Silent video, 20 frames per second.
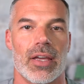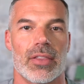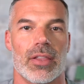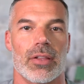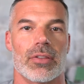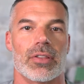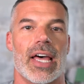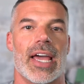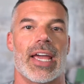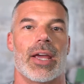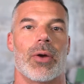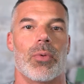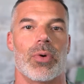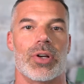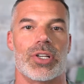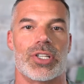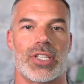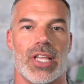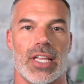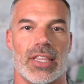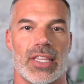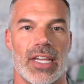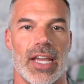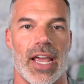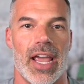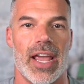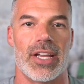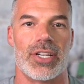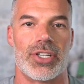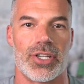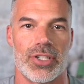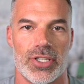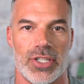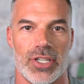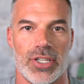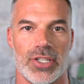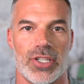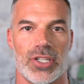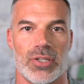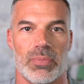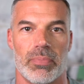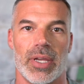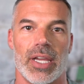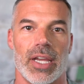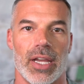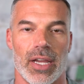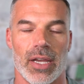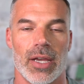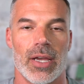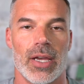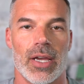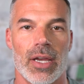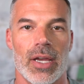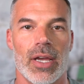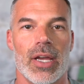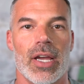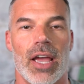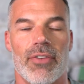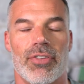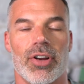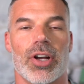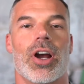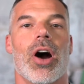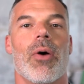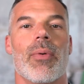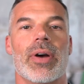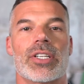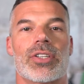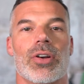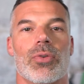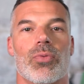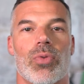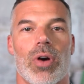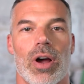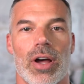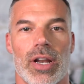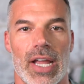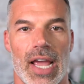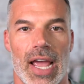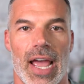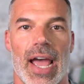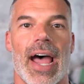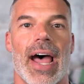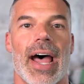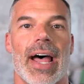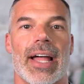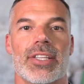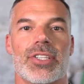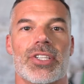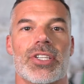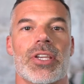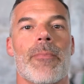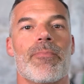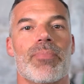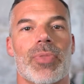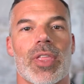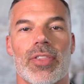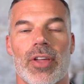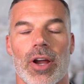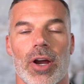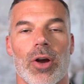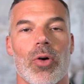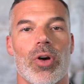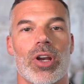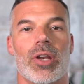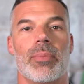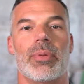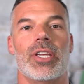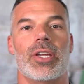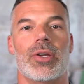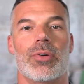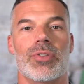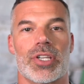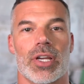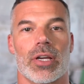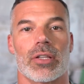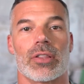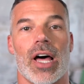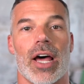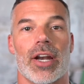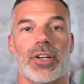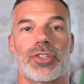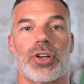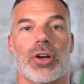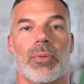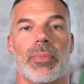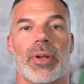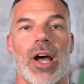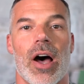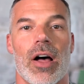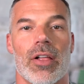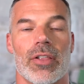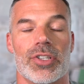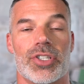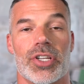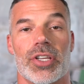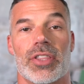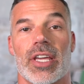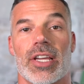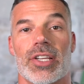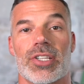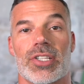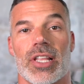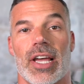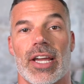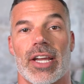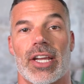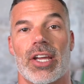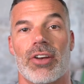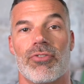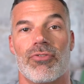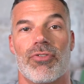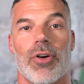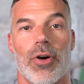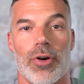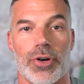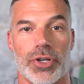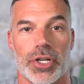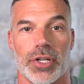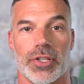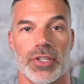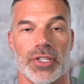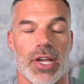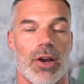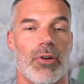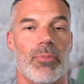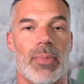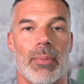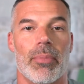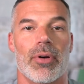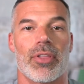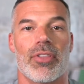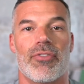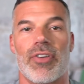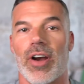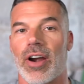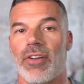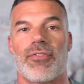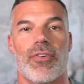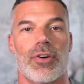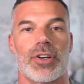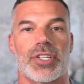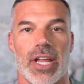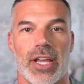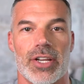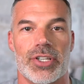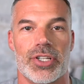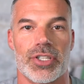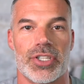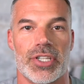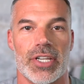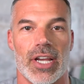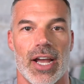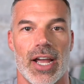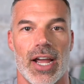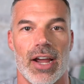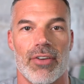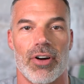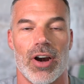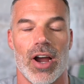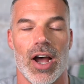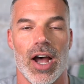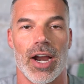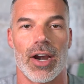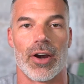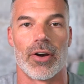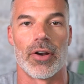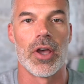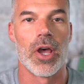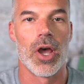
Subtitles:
the language that the agencies speak. If you're going to run ads, they're going to be using a lot of terminology, things like conversions. I remember the very first agency I ever hired